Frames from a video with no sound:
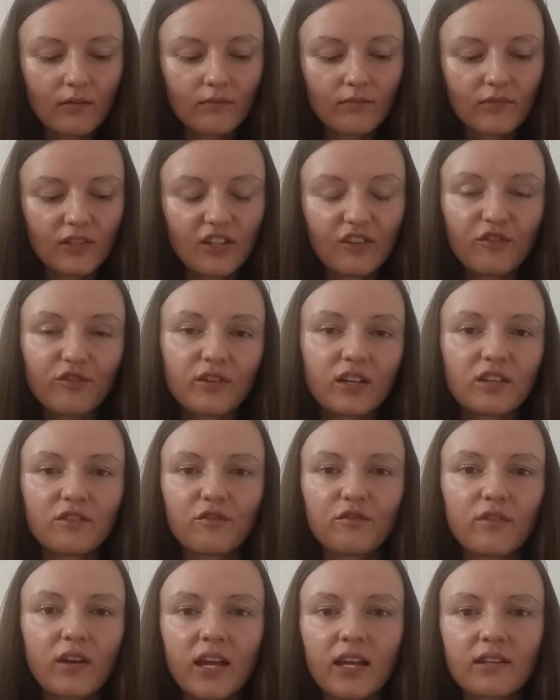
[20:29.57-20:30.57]
different
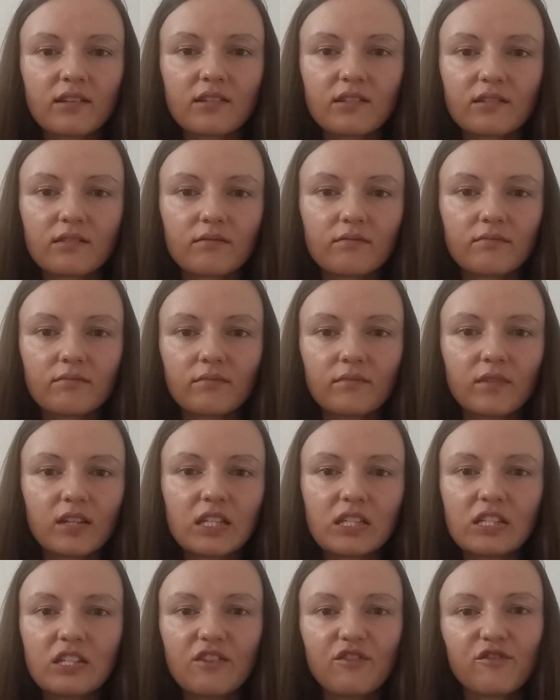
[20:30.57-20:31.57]
friends
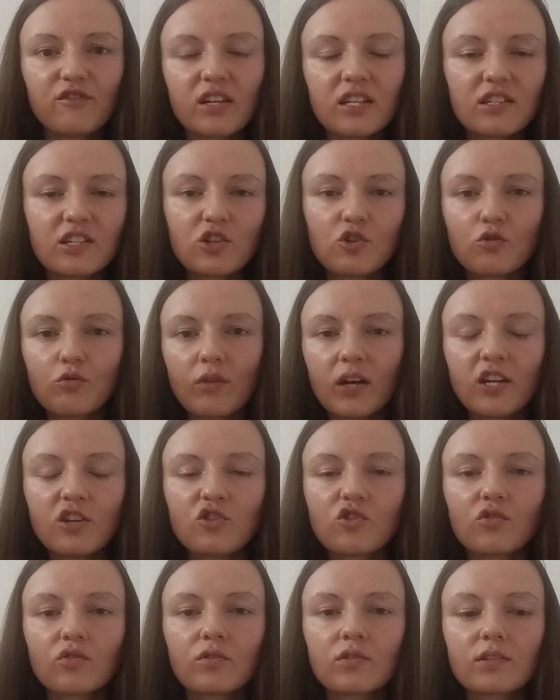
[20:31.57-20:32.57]
in different
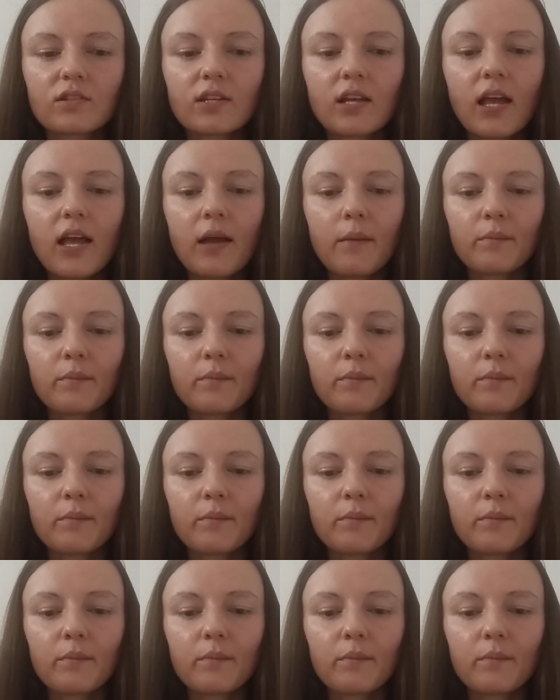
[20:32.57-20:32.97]
situations,